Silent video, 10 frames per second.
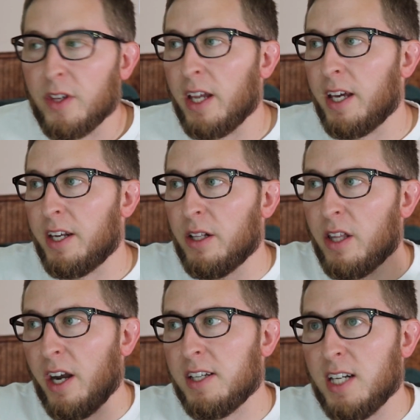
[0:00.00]
And a
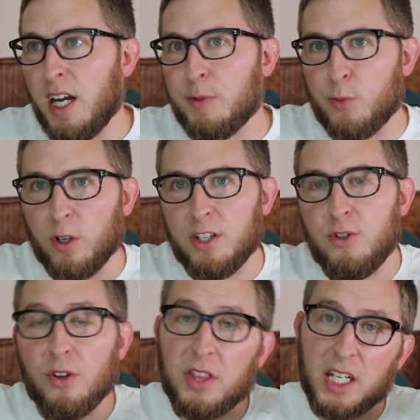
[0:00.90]
lot of times, more or less,
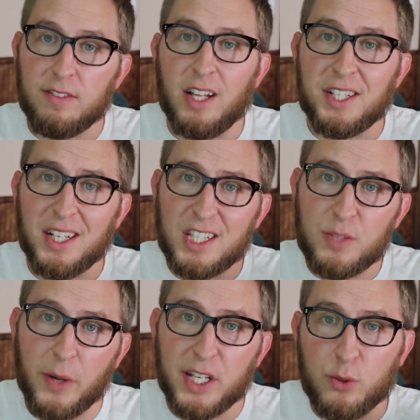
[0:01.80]
you can think of like a
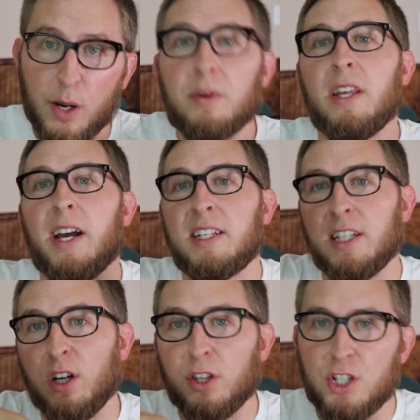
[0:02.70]
spider web
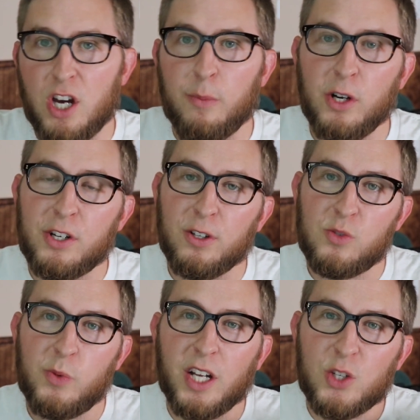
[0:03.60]
connecting all the job
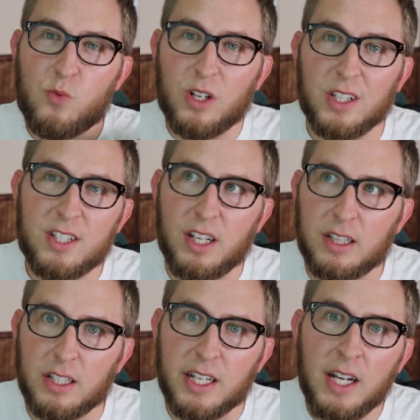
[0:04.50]
breakers because
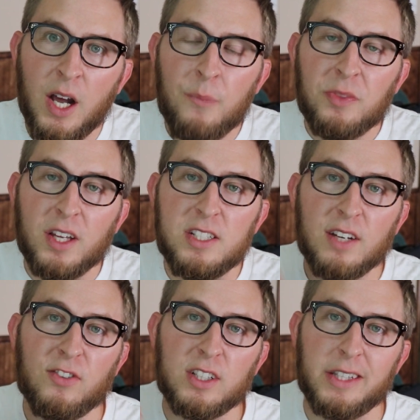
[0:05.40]
realistically,
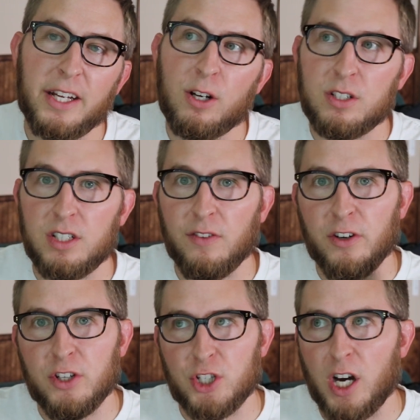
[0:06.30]
different layers of
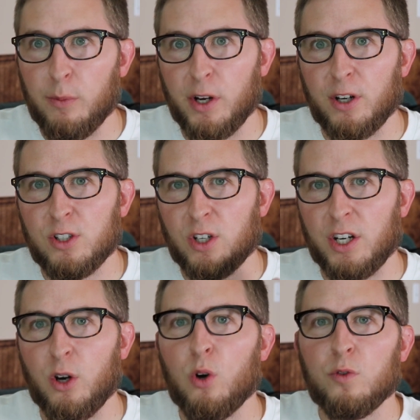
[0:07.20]
different job breakers are
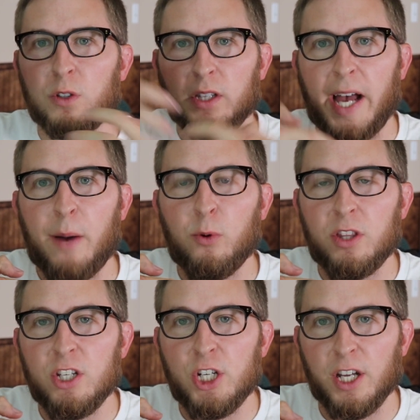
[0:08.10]
going to overlap
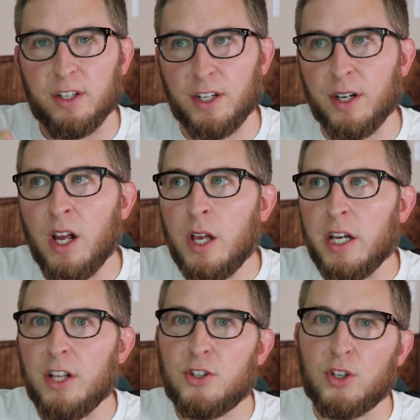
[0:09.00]
with each other.
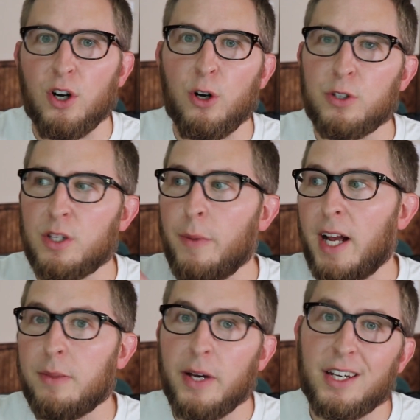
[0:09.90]
And so, some
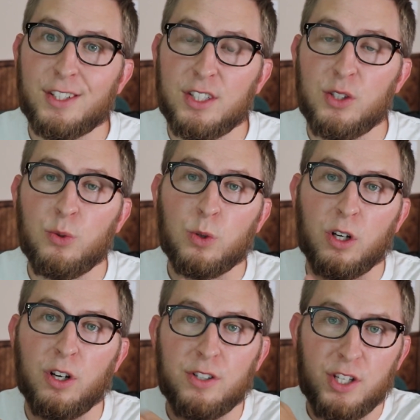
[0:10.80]
mathematics that you
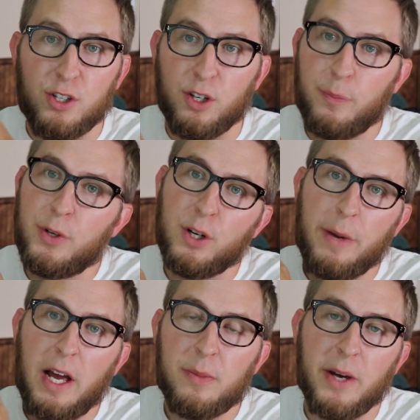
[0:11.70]
learned in your pure
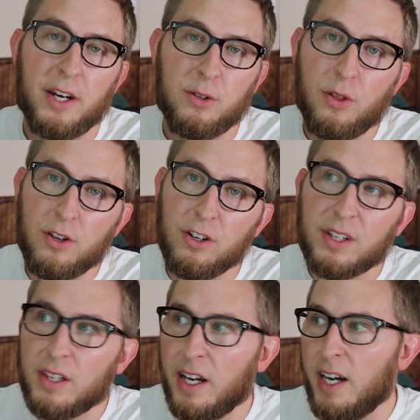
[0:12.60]
mathematical theory
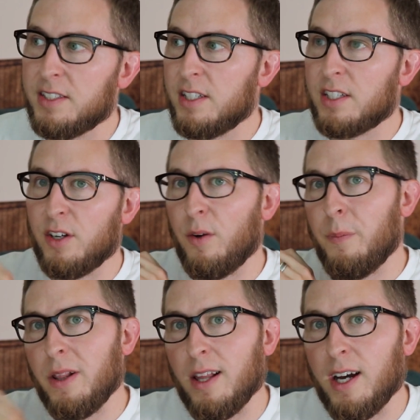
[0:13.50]
class is going to
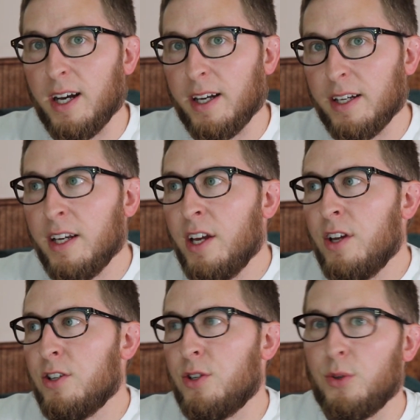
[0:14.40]
apply
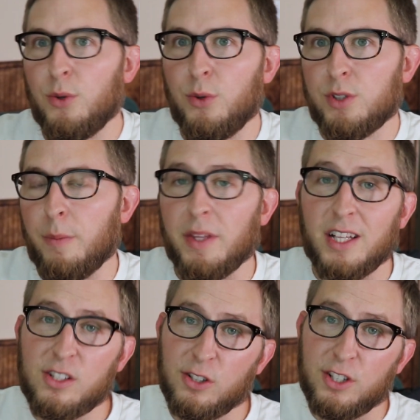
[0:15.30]
to something
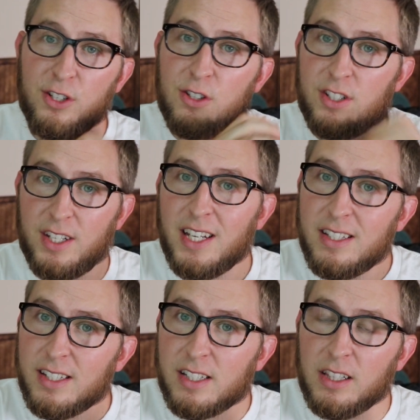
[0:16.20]
that's learned in your
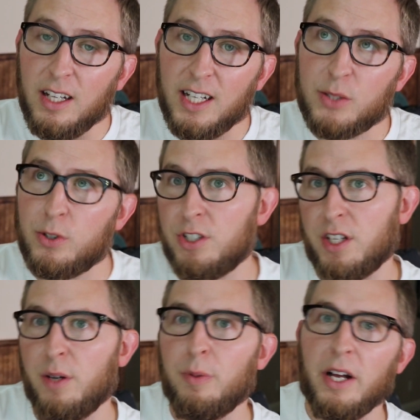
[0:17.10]
statistics class, which is
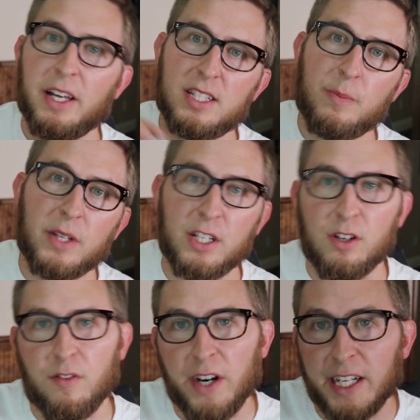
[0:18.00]
going to apply to something in
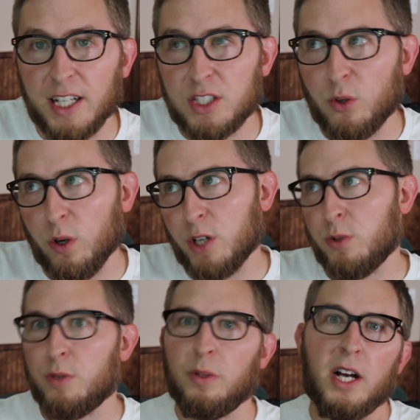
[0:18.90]
your finance course,
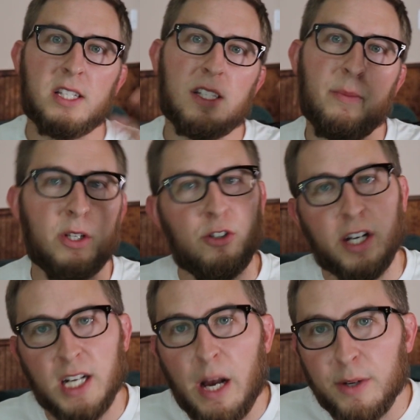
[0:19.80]
which applies to something in your
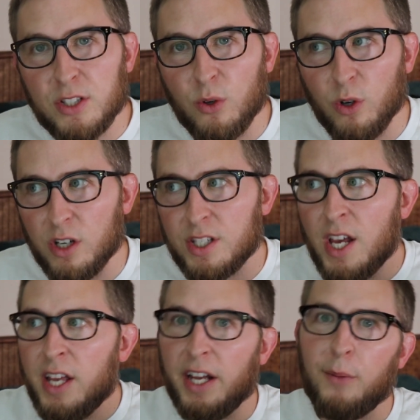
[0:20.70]
economics course.
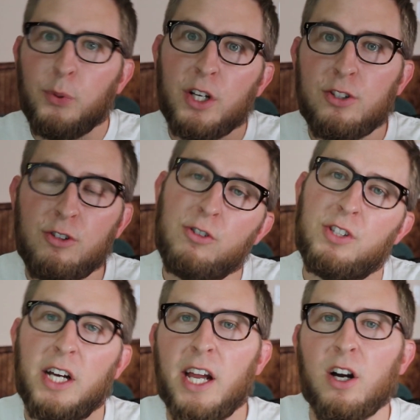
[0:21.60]
And pretty soon you're
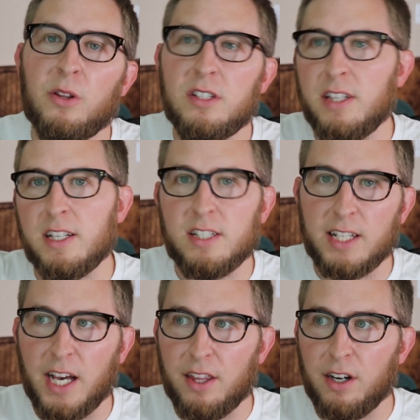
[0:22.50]
tying all these things
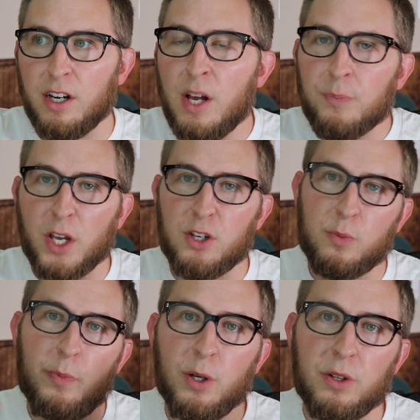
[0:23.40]
together and
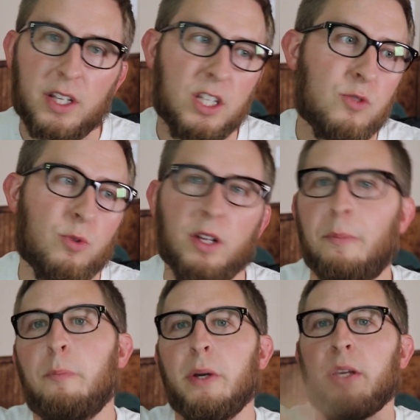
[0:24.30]
you're building this really
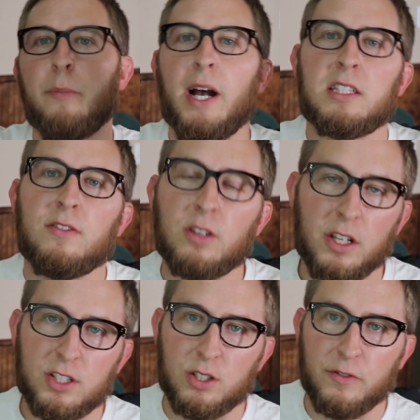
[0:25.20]
big, massive
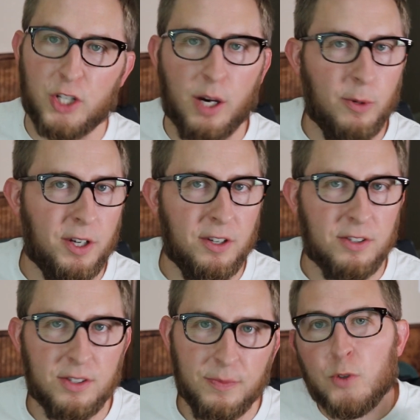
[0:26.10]
cluster of
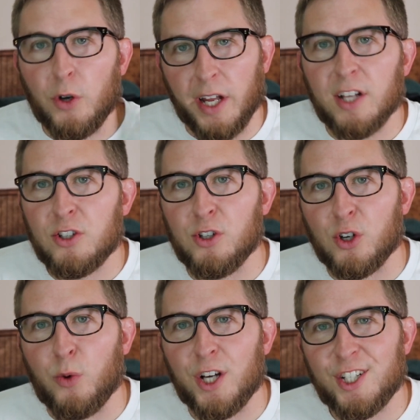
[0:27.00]
jawbreakers. So, to answer your
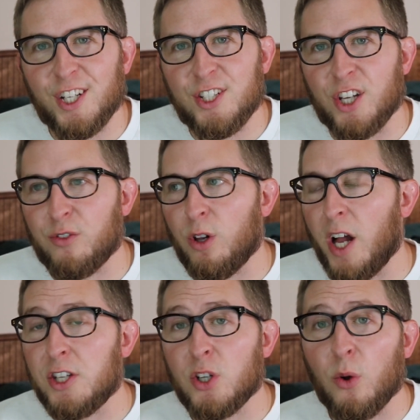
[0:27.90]
question in general,
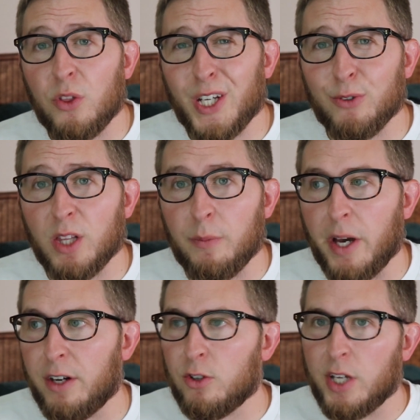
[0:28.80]
I don't think it really
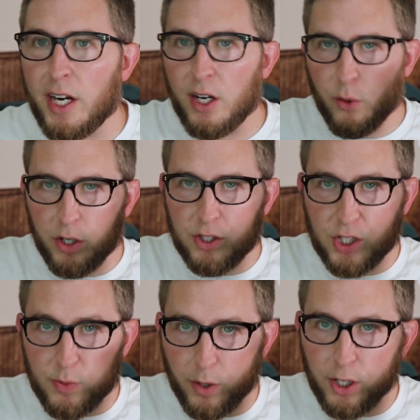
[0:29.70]
matters how
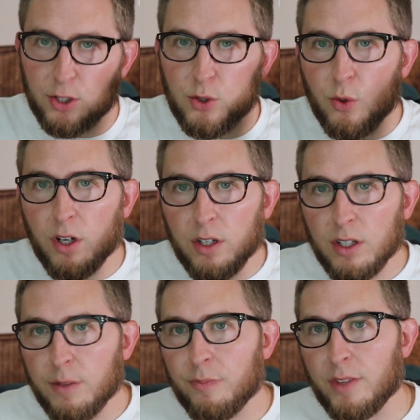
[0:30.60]
smart you
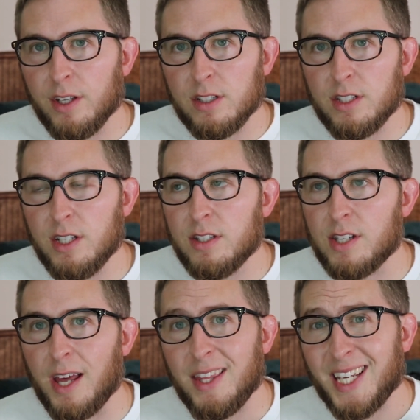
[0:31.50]
are in a sense.
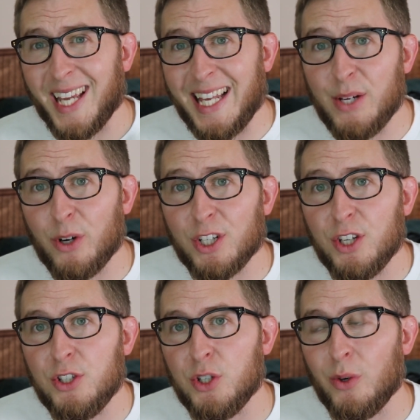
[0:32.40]
I think anyone
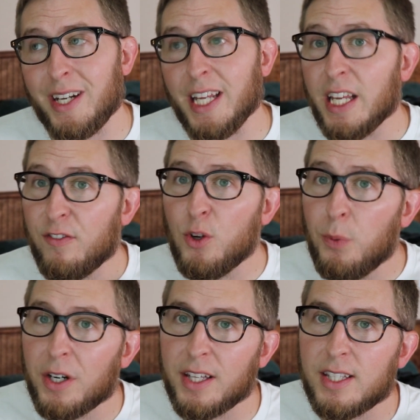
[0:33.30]
can do it if you
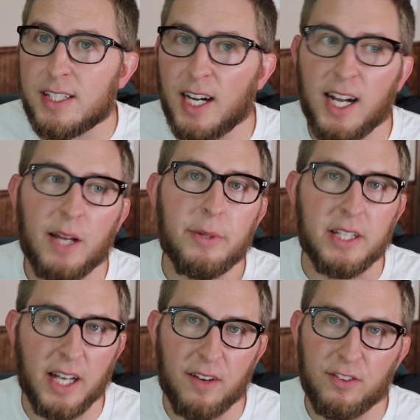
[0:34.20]
put in the time and
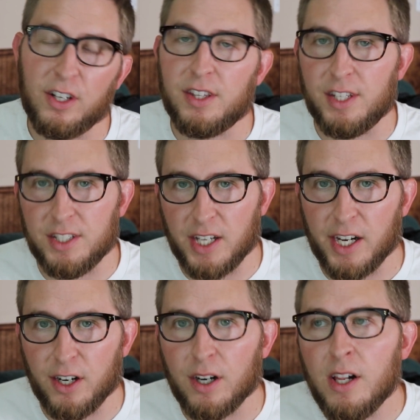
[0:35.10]
the effort and the
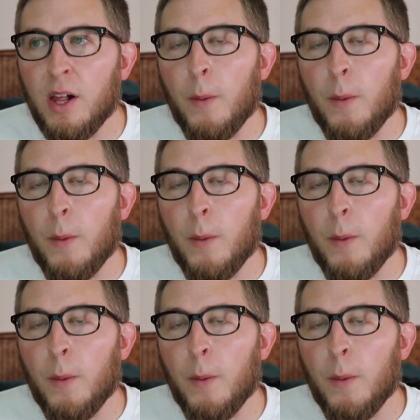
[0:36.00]
desire.